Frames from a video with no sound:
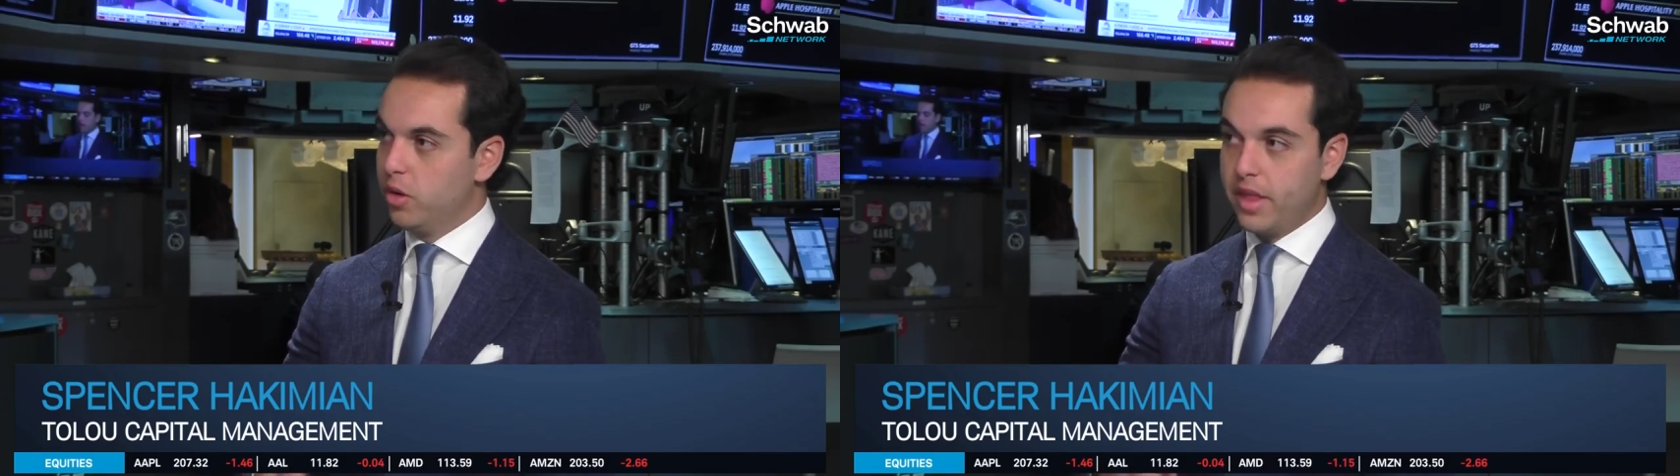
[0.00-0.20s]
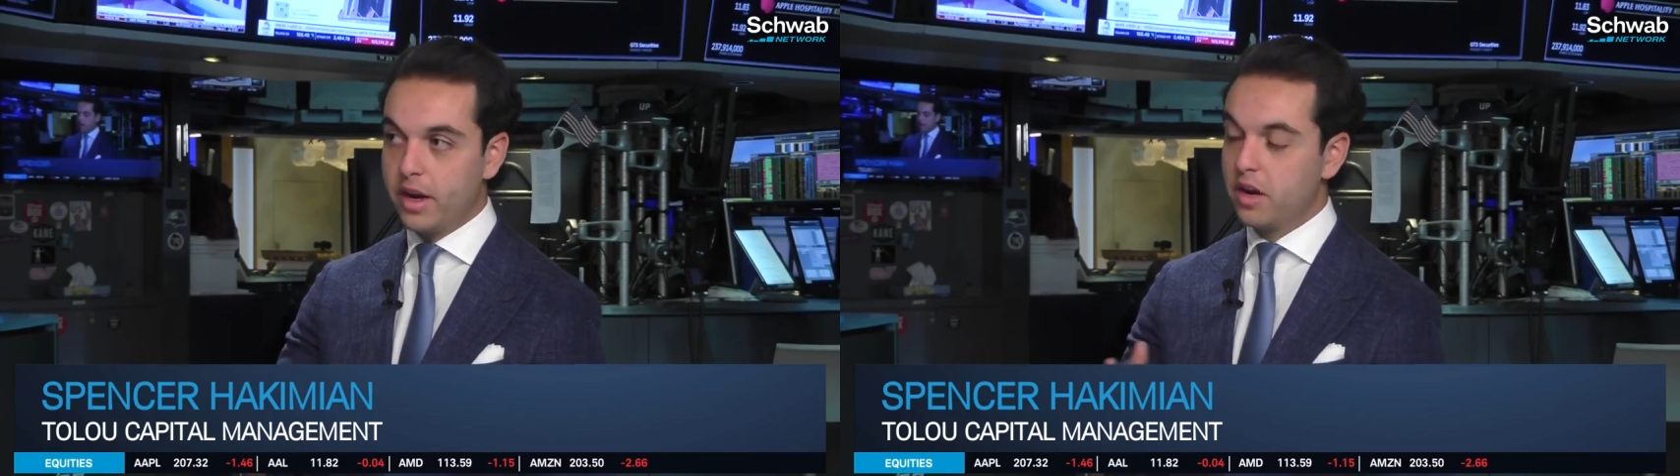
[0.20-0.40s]

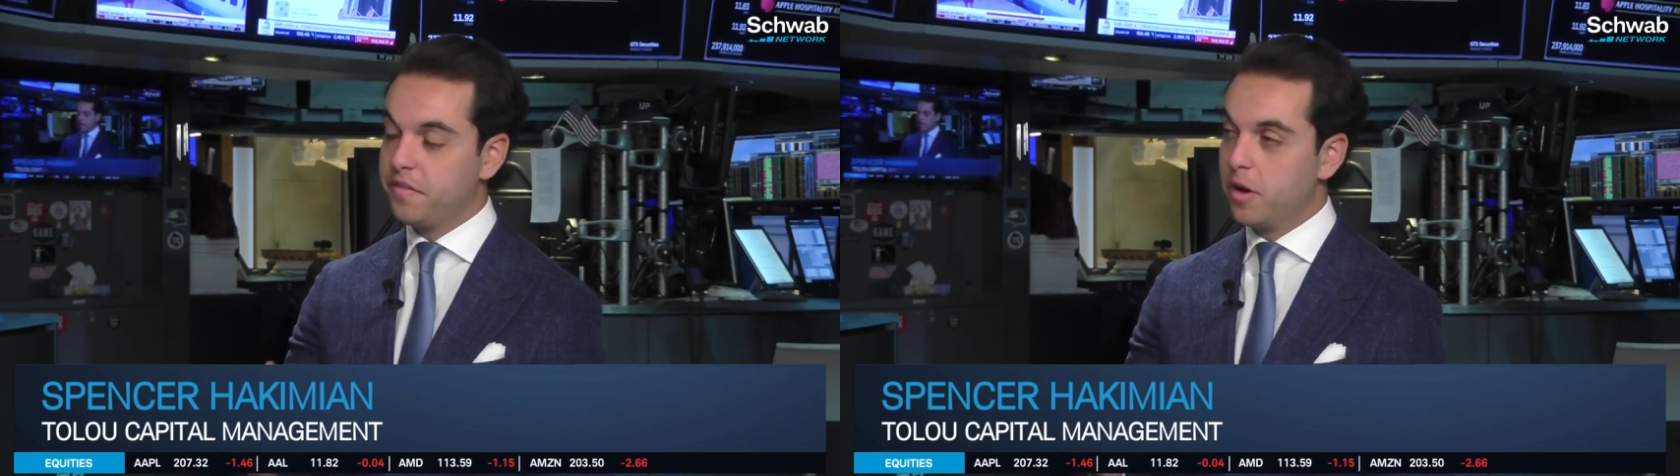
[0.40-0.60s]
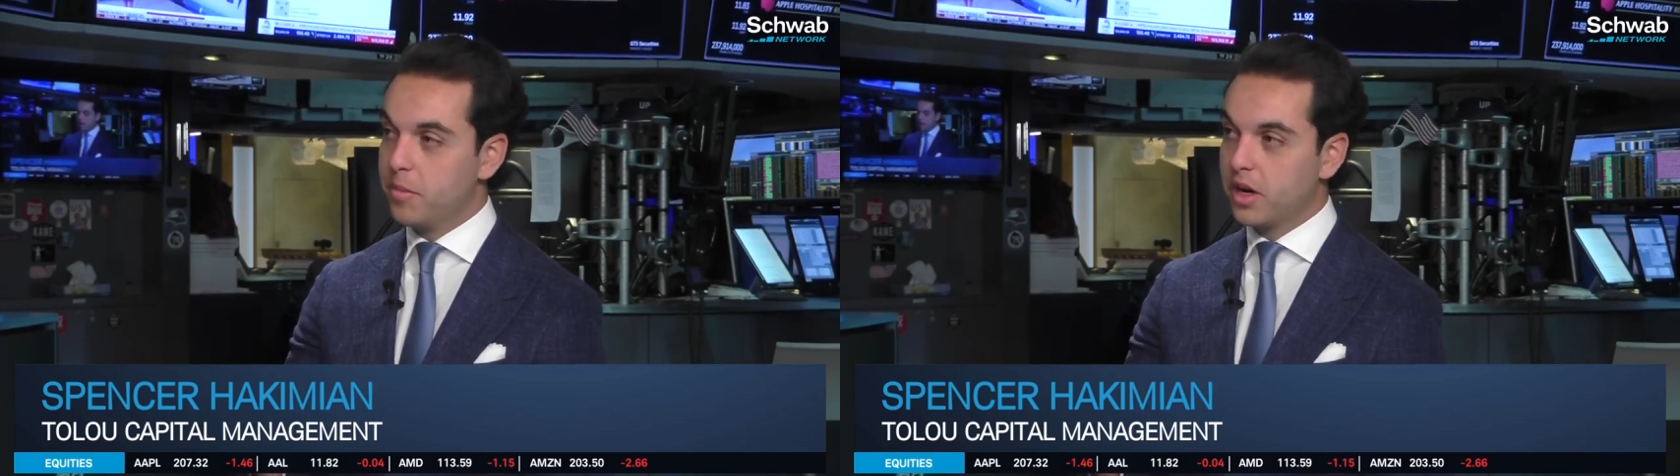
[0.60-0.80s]
Will they
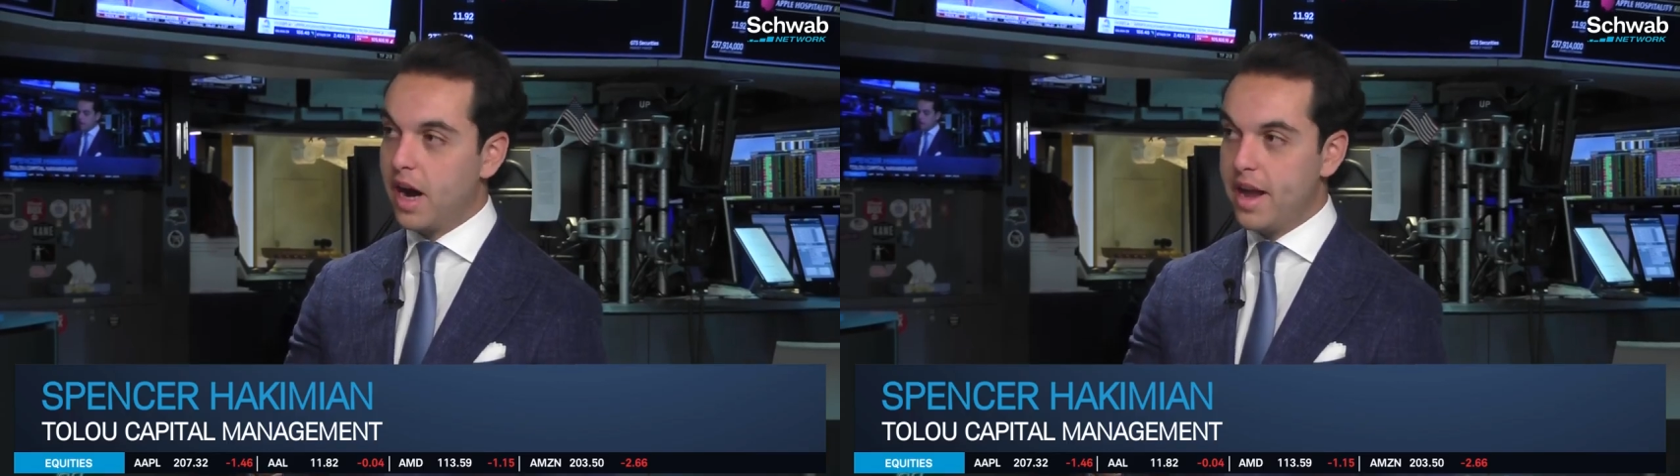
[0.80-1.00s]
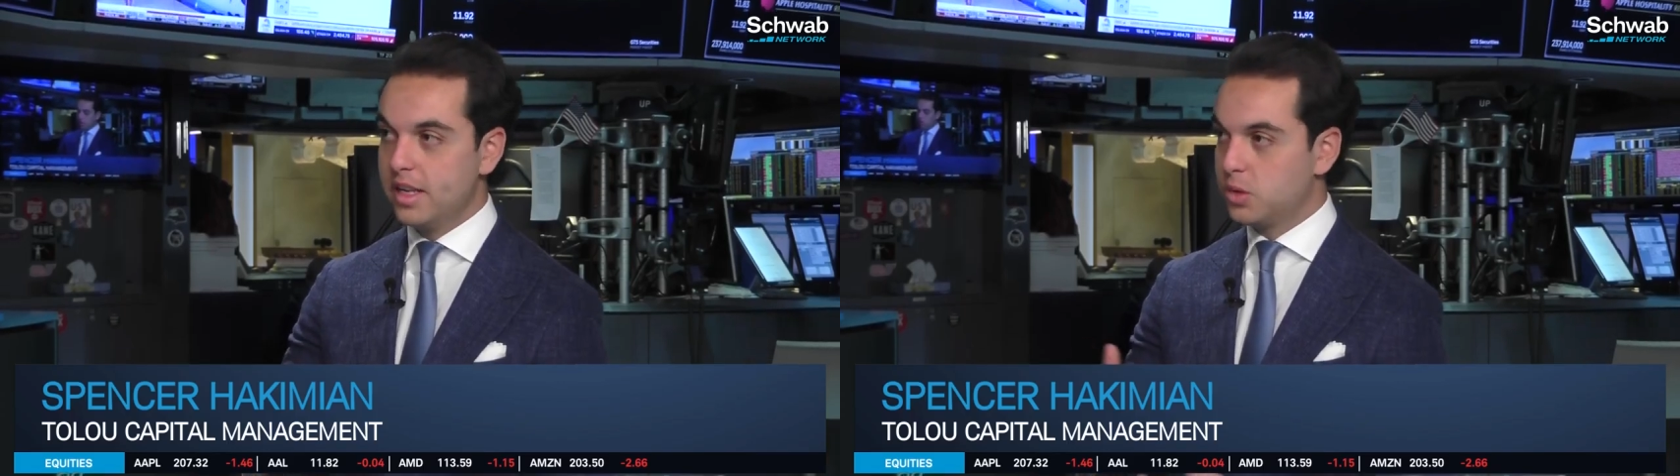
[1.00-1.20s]
confirm their
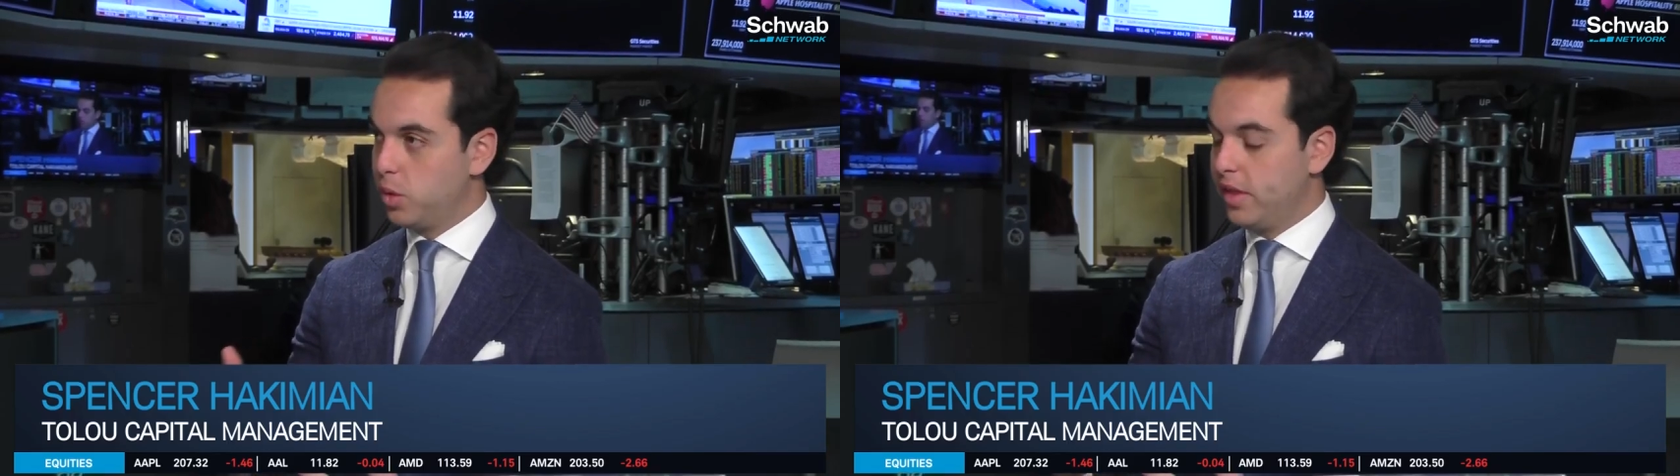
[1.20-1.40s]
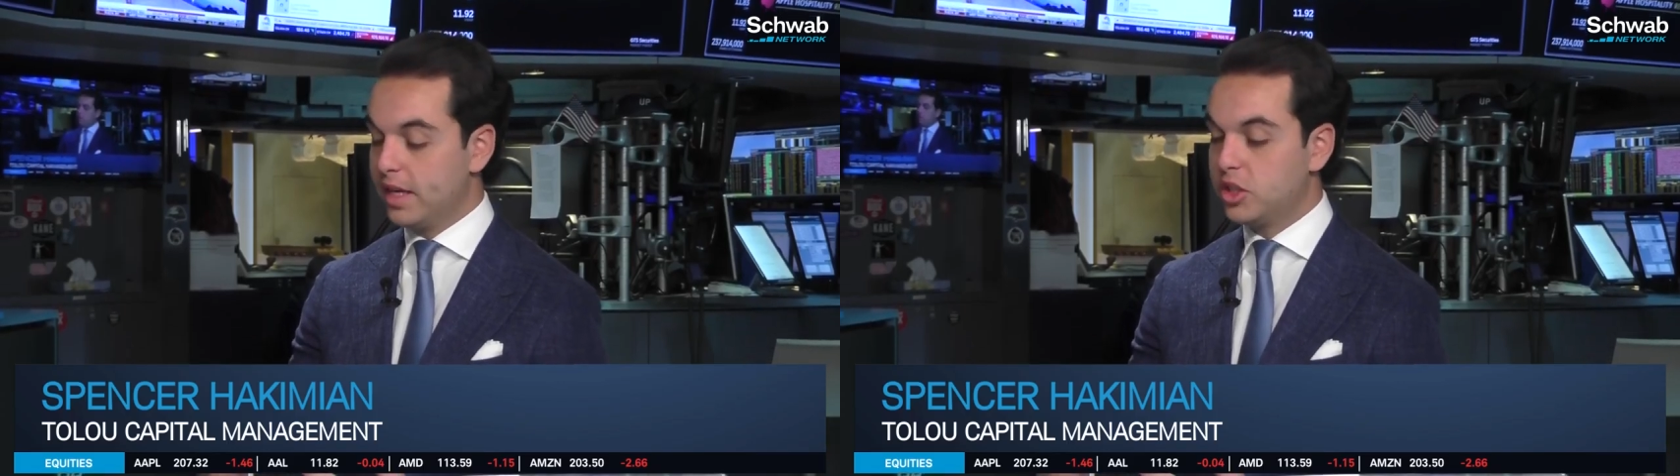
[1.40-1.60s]

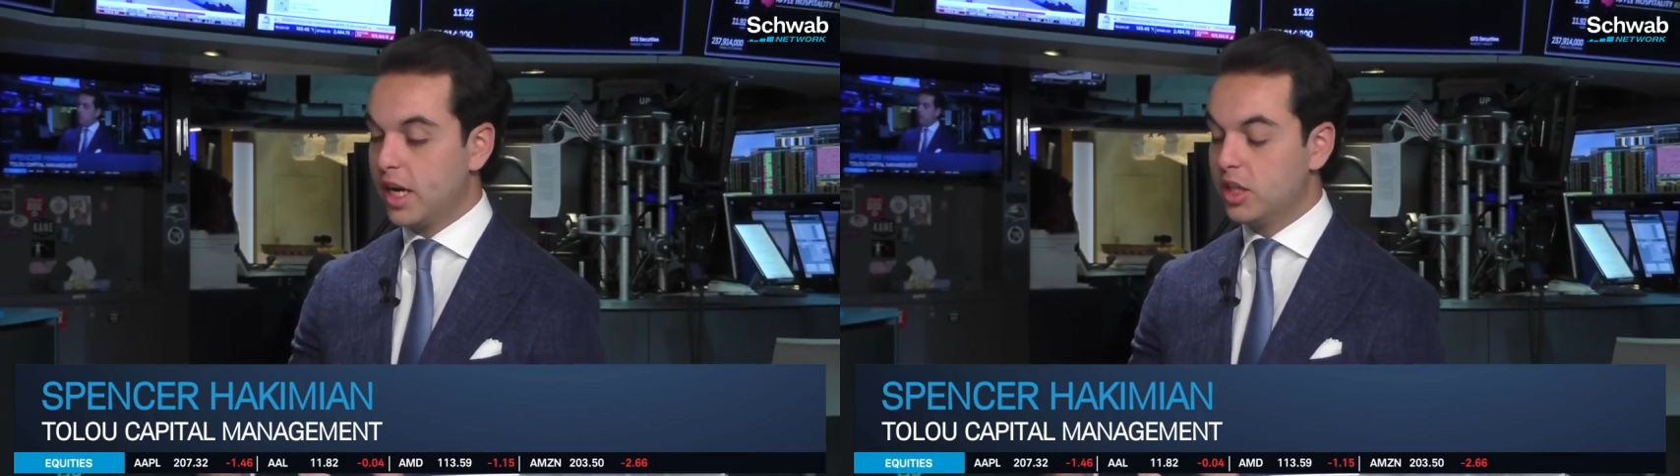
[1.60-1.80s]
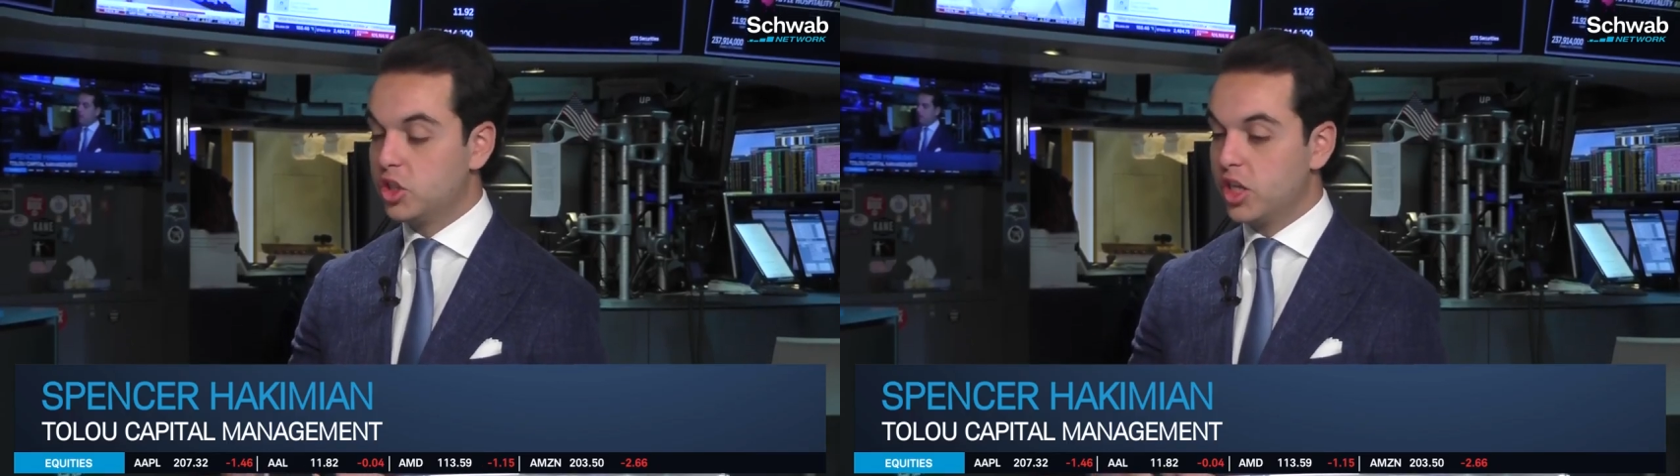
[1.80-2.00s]
guidance? Will they
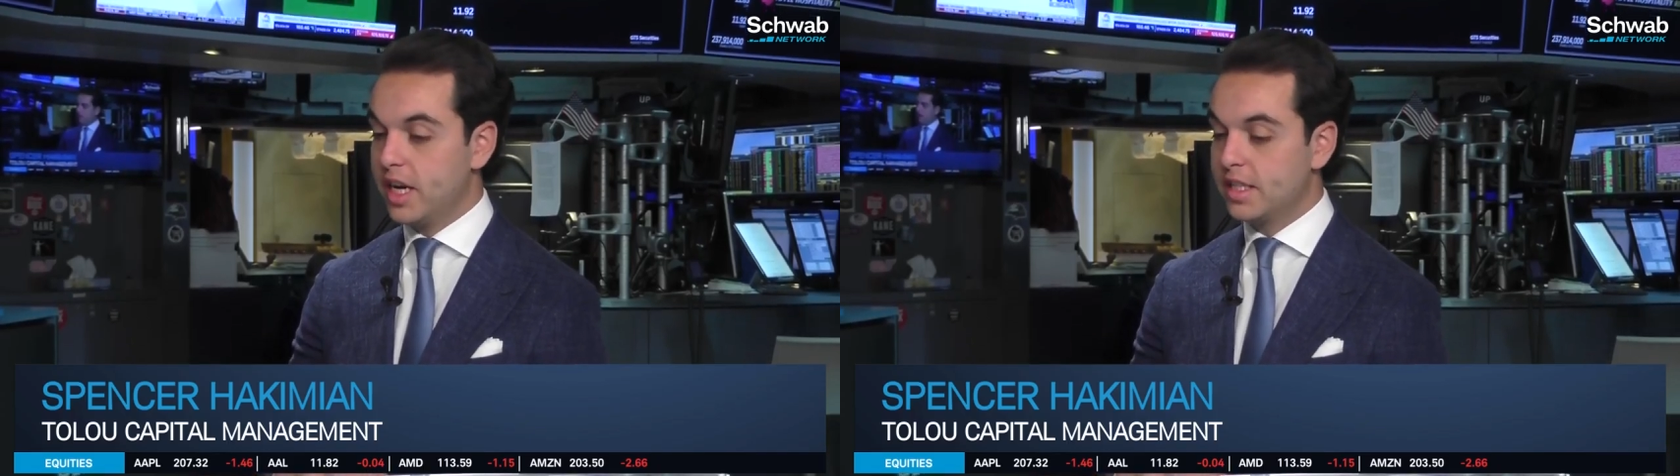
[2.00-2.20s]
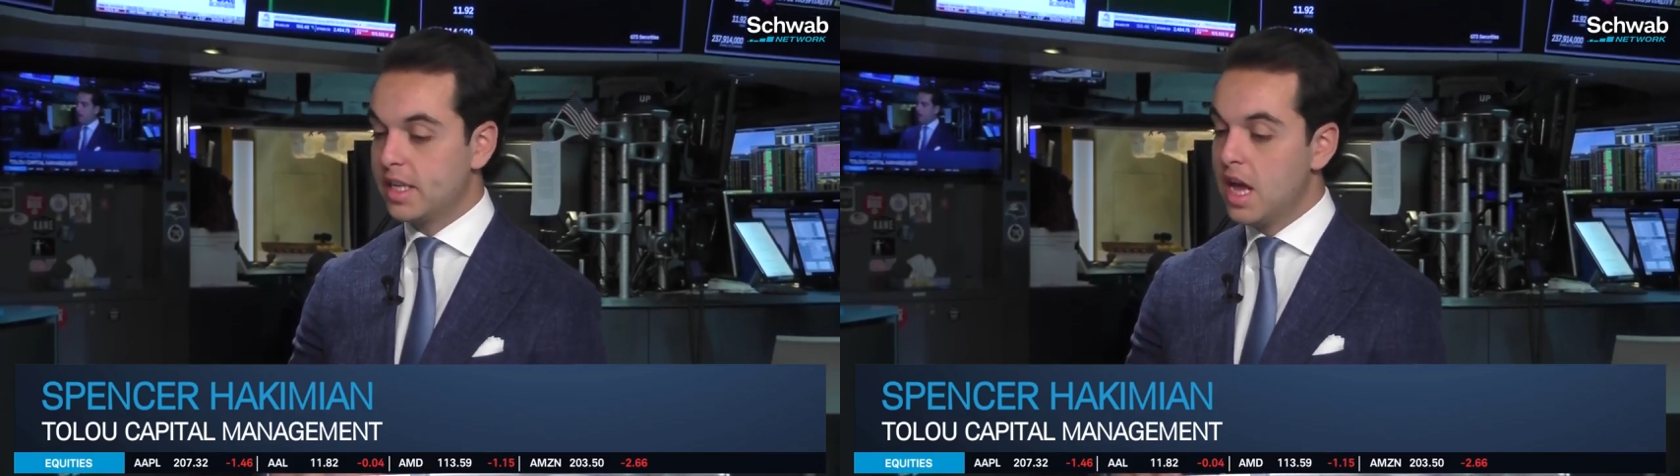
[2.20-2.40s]
change
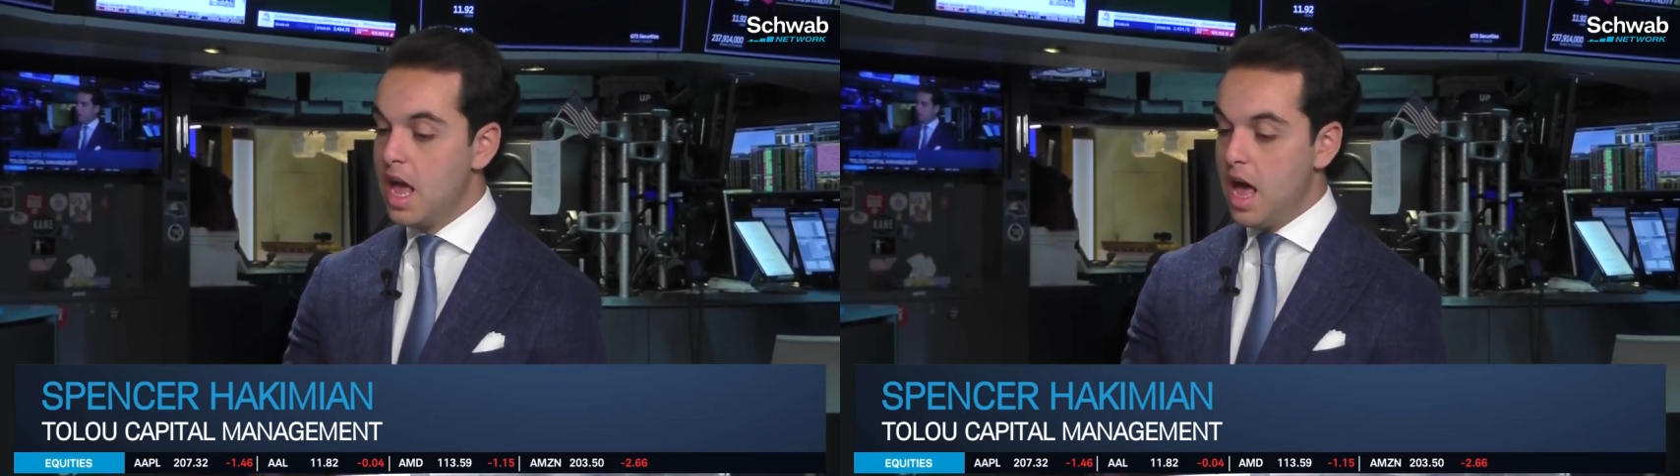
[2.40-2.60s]
it?